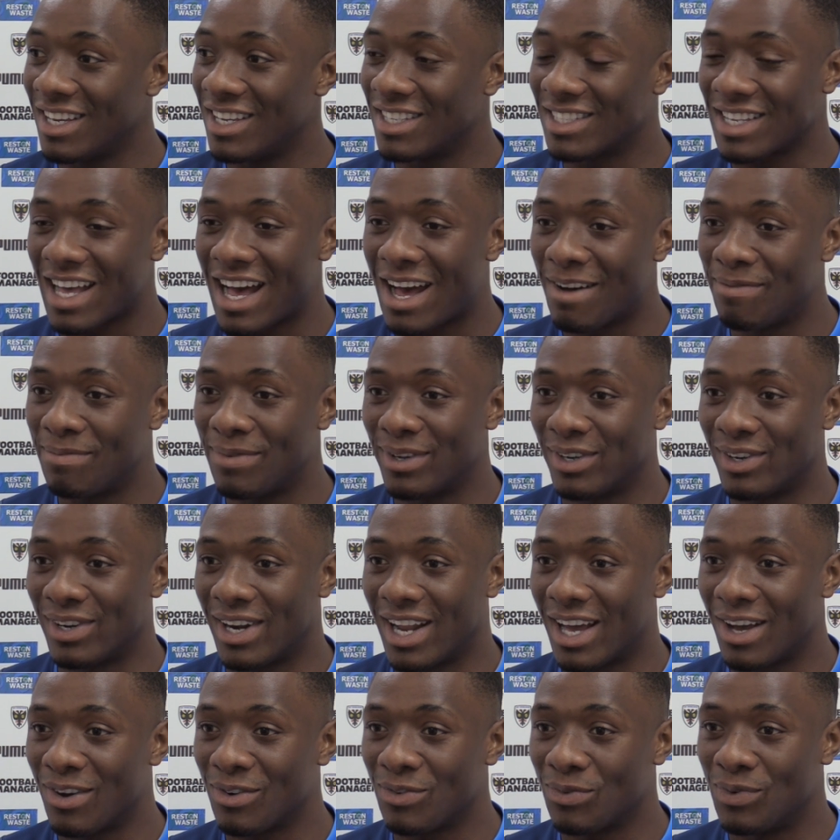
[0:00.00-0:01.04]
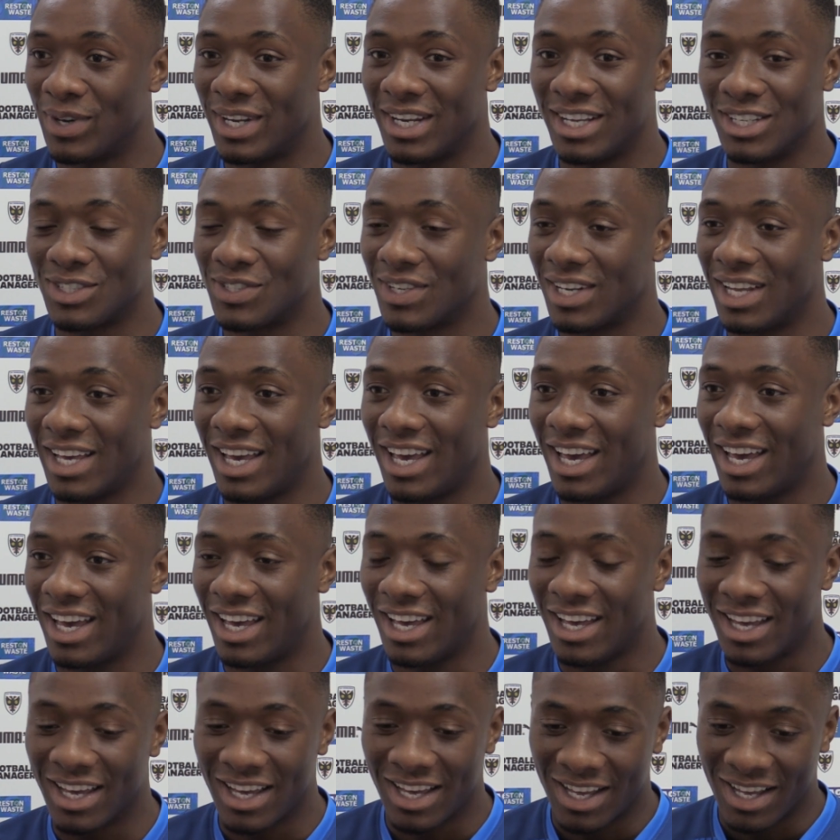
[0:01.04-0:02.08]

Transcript: it's happened, like, we're literally here.